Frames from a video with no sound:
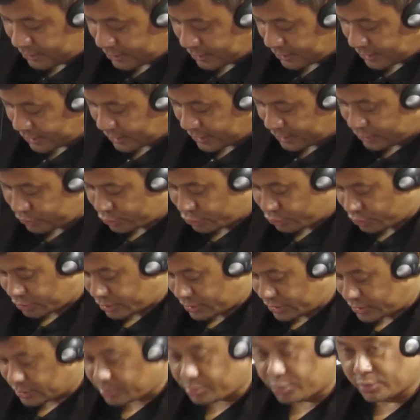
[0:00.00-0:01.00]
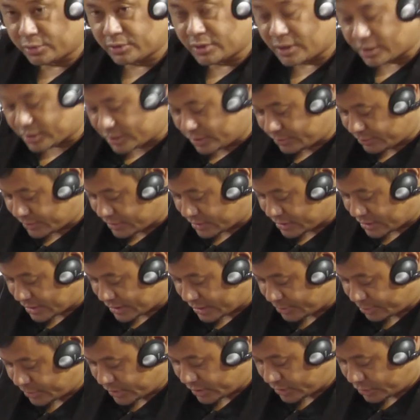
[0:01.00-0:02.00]
and to create a productive and
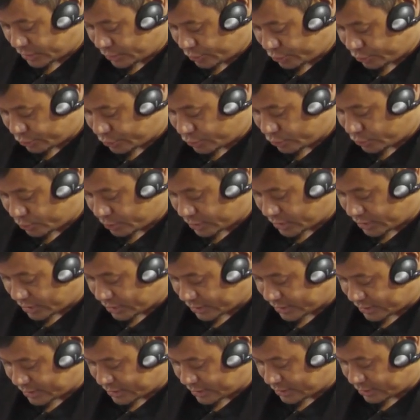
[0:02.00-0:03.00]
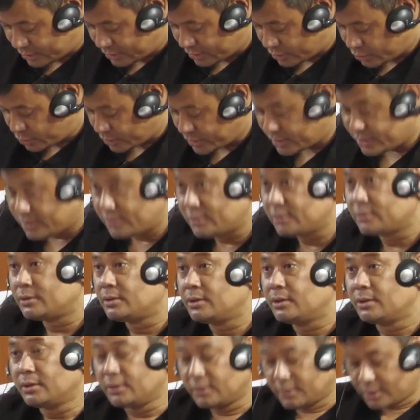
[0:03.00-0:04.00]
dynamic youth within our state requires
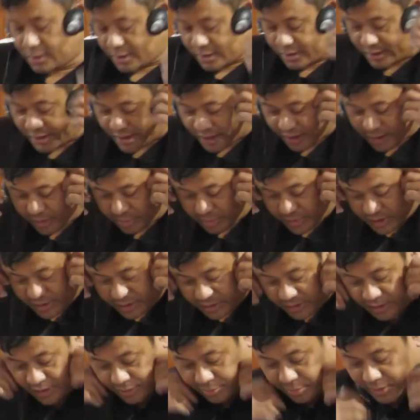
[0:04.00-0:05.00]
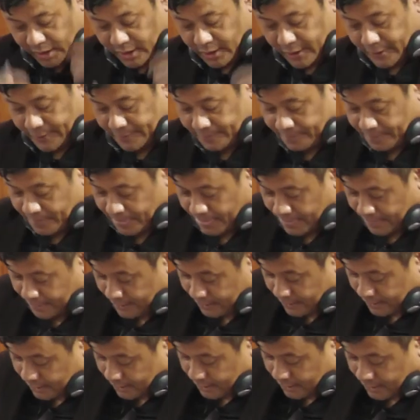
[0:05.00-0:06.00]
an academic savvy.
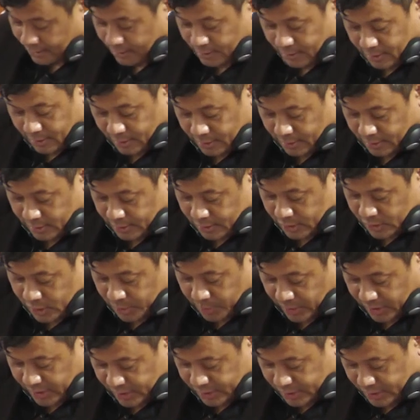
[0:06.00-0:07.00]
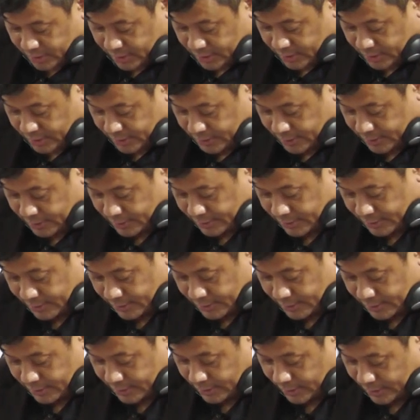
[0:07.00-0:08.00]
Speaker, sir,
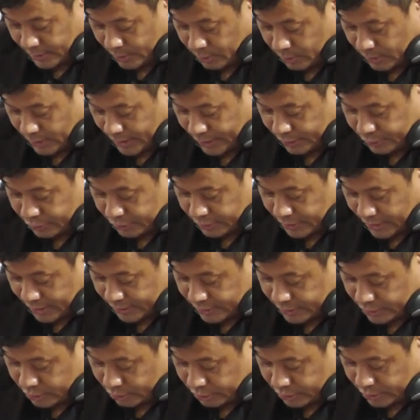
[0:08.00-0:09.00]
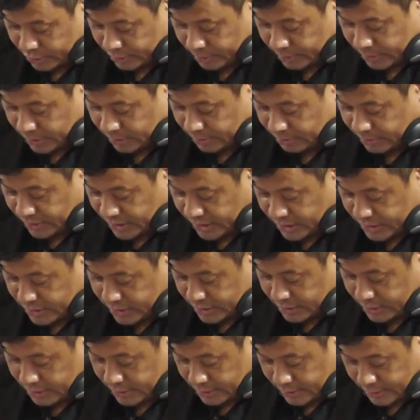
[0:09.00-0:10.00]
I would like to thank the Honourable Minister